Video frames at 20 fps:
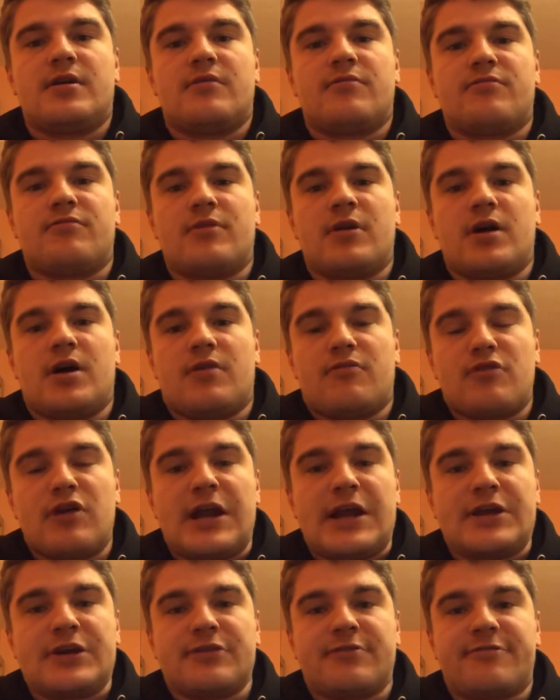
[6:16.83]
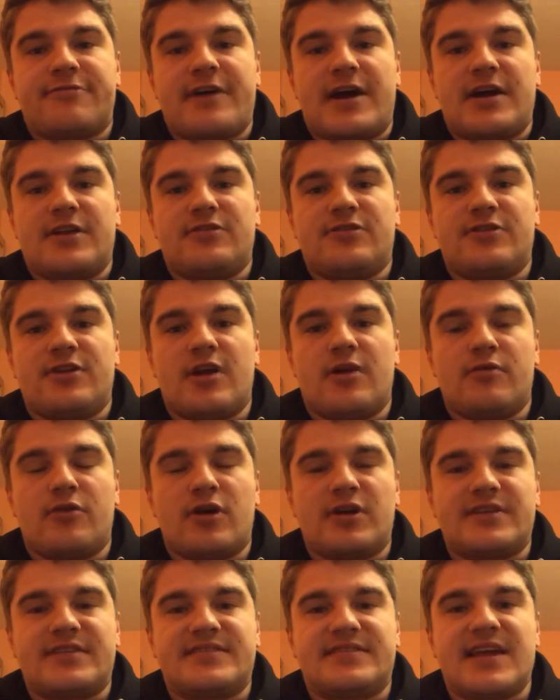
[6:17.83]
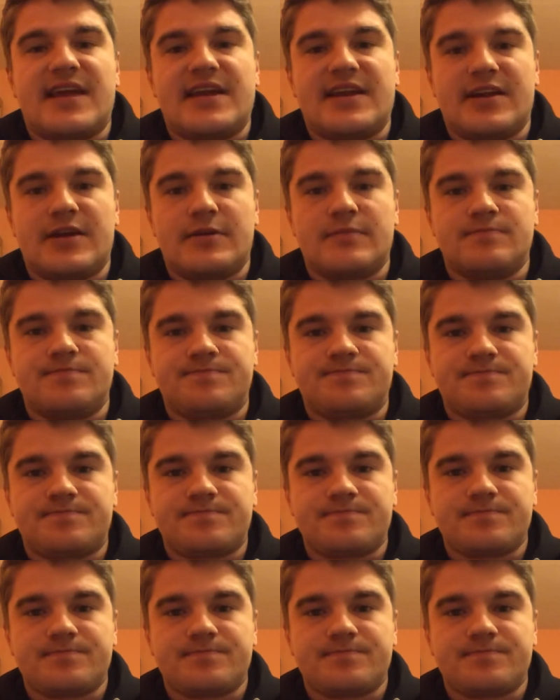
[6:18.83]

really good fans, nice stadium.